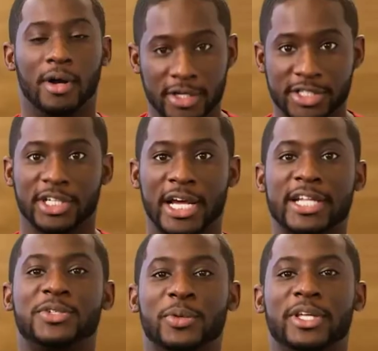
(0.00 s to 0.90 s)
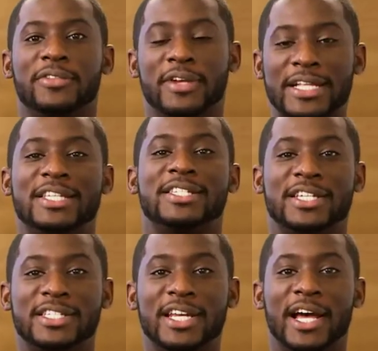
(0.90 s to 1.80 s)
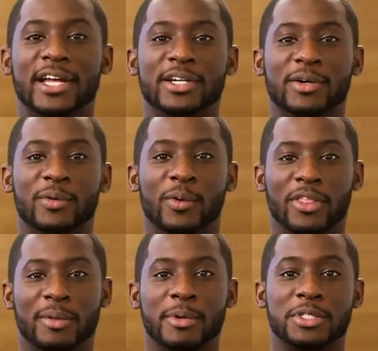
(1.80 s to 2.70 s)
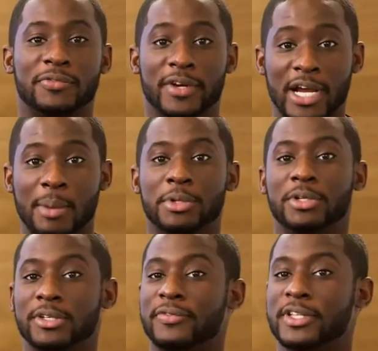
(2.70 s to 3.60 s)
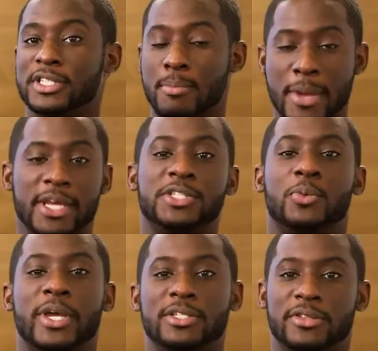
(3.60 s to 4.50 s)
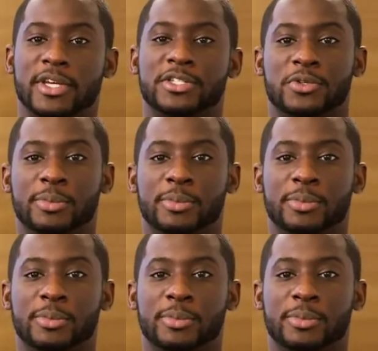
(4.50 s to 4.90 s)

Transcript: On July 20th, 1969, one of the most phenomenal events made its way into the history